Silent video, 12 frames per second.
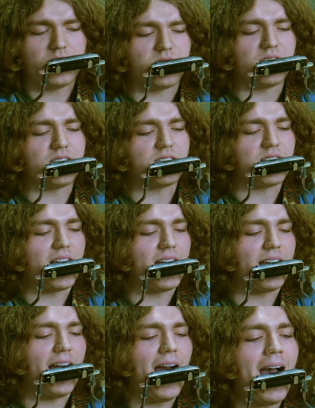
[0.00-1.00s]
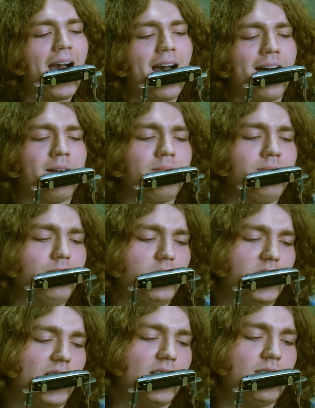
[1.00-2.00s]
she said,
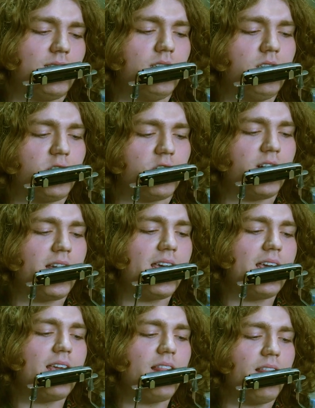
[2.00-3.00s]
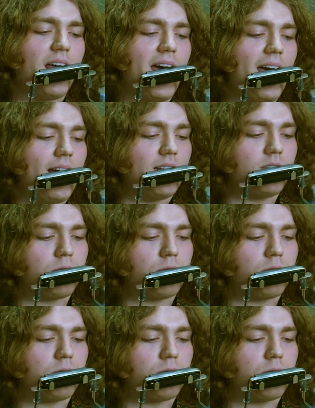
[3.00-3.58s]
I'm just a tree that's